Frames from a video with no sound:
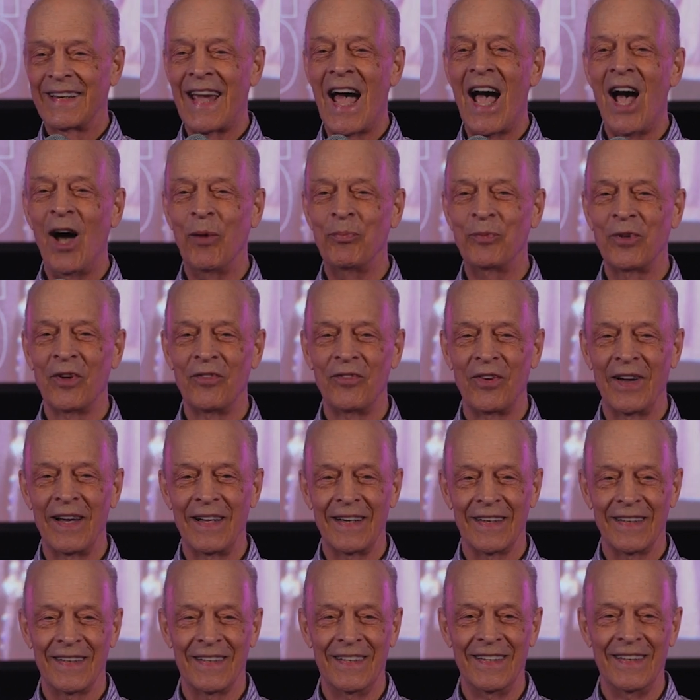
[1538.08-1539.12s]

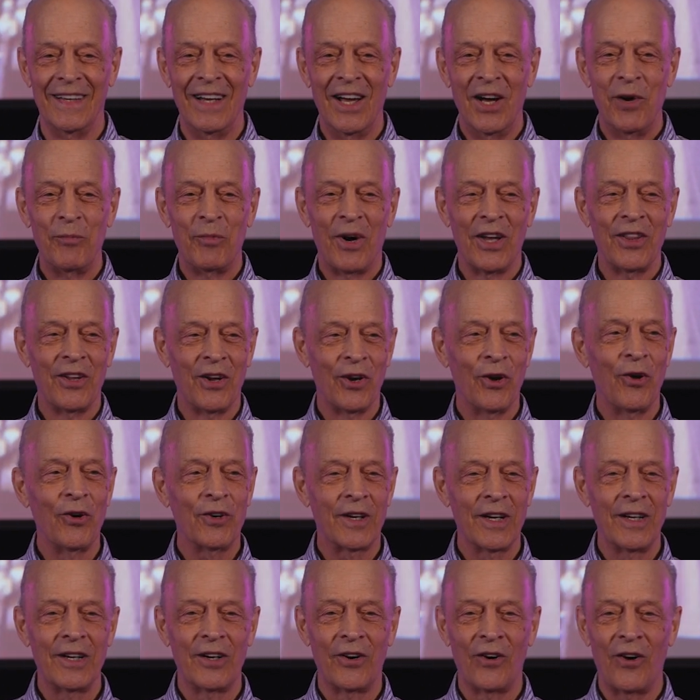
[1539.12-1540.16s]
captivated by the
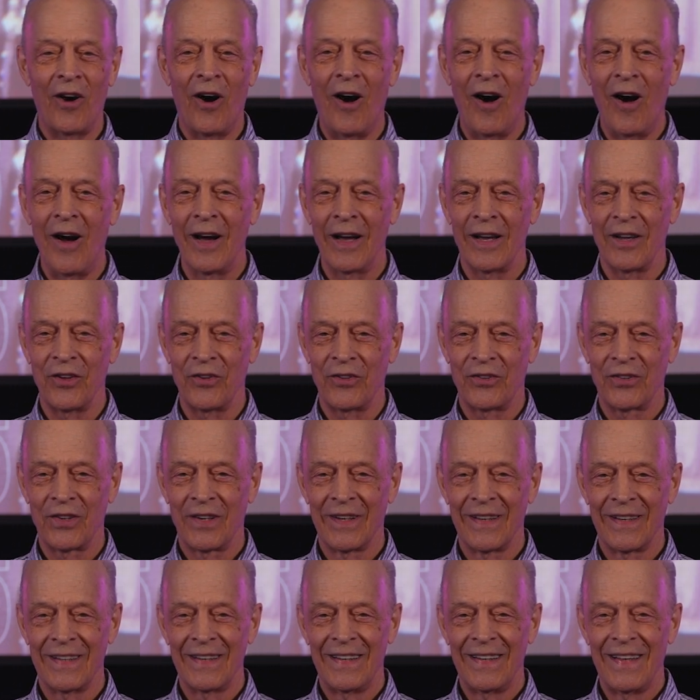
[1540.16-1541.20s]
look in her eyes.
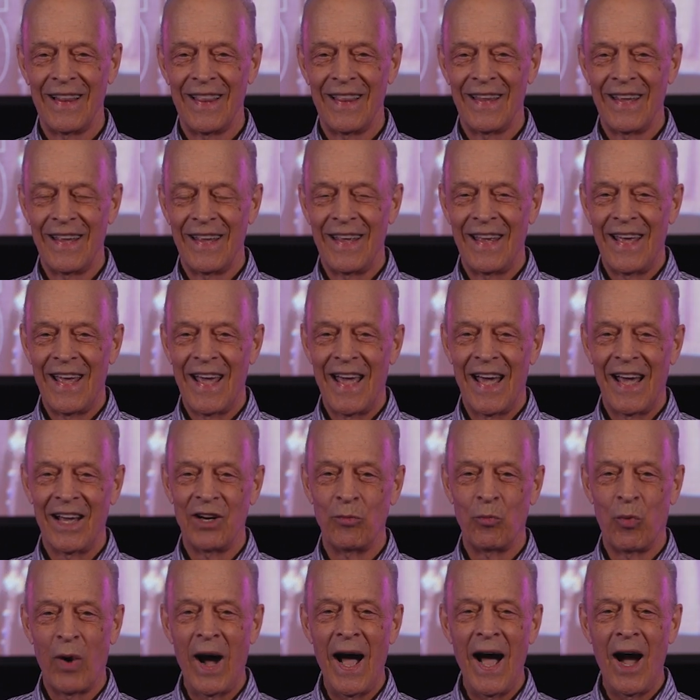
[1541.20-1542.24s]

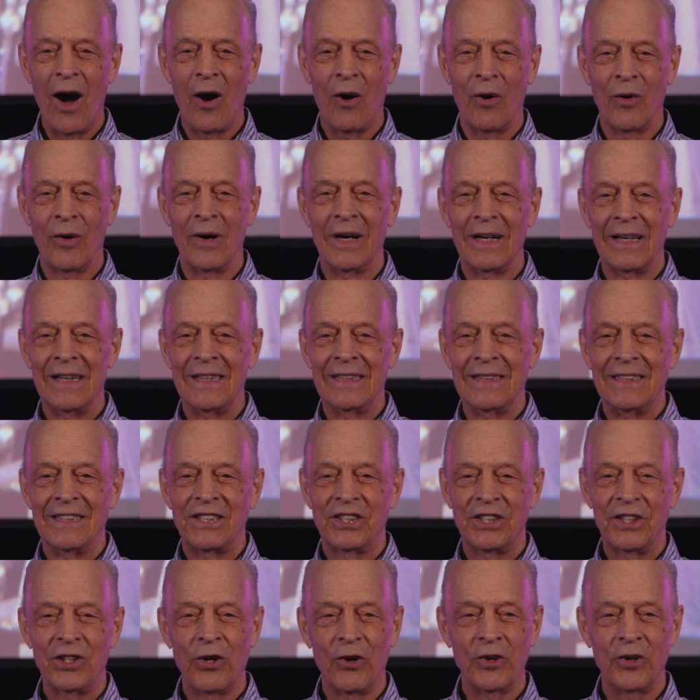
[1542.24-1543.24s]
And wow, she